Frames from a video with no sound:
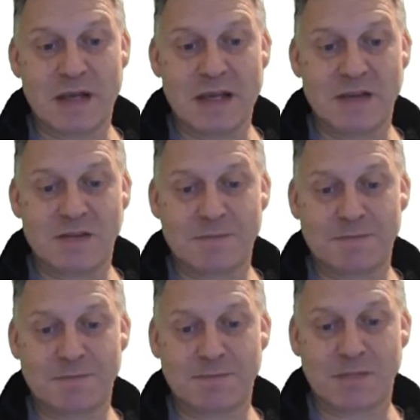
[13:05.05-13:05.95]
is
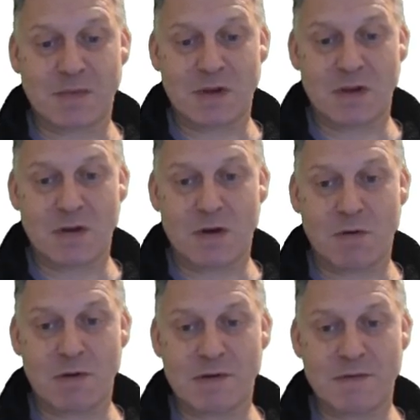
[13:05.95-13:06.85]
a
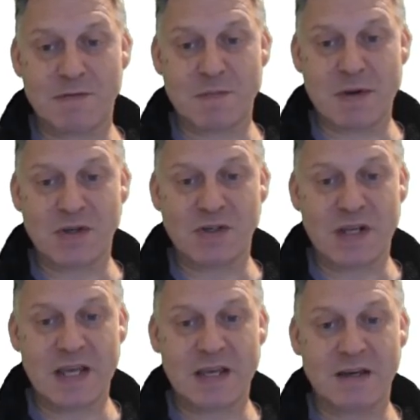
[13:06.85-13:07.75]
whole load of information
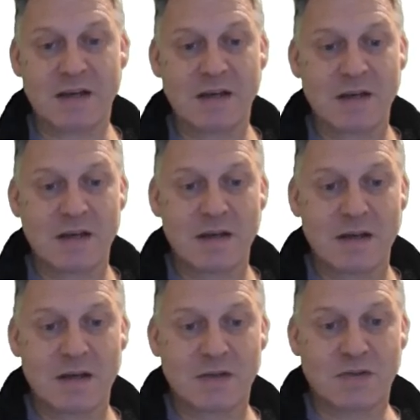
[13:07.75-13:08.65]
here
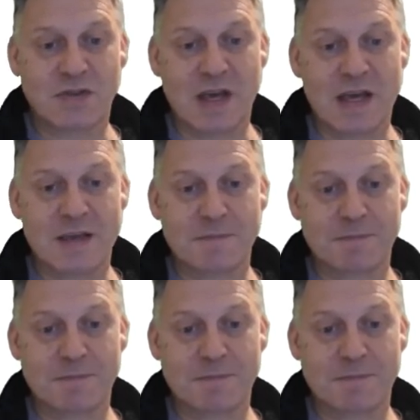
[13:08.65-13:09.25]
to say